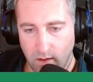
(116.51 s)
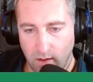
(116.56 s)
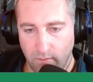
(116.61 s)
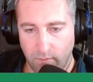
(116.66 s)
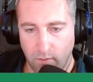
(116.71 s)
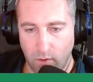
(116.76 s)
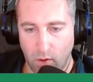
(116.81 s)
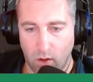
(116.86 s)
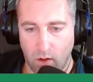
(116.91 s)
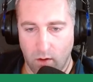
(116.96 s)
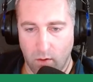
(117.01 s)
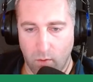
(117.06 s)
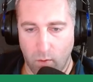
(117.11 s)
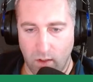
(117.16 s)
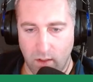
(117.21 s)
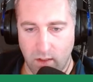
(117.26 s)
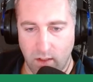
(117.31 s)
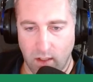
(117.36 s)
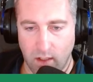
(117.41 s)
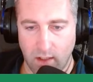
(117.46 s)
If you are
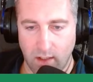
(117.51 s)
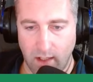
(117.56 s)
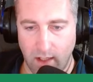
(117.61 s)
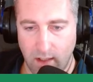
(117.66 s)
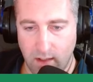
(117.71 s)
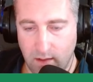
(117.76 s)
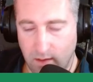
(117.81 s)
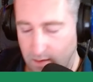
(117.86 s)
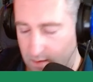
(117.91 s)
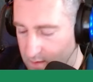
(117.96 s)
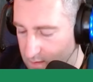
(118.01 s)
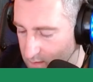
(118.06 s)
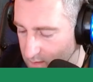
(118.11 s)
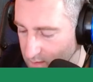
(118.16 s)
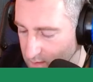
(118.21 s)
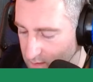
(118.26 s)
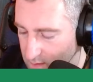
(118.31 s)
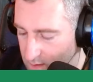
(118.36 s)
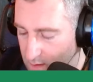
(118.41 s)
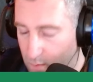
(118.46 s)
watching it later,
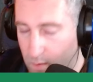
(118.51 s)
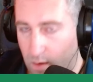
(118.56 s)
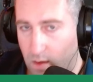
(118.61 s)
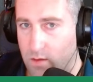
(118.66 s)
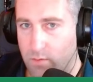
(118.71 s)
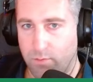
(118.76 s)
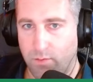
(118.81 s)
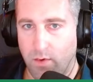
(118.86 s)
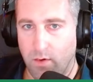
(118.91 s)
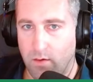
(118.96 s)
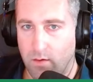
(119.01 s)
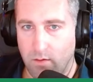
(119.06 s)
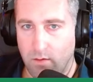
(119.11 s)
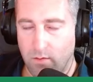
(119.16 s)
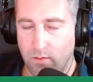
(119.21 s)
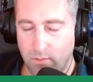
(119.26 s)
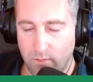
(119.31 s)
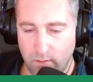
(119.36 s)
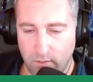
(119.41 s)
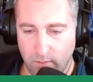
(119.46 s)
but
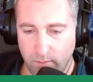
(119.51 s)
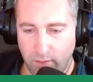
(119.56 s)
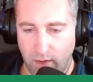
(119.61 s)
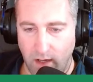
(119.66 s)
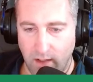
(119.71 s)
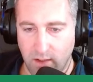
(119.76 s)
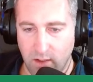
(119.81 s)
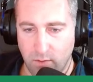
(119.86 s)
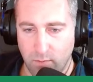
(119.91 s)
prices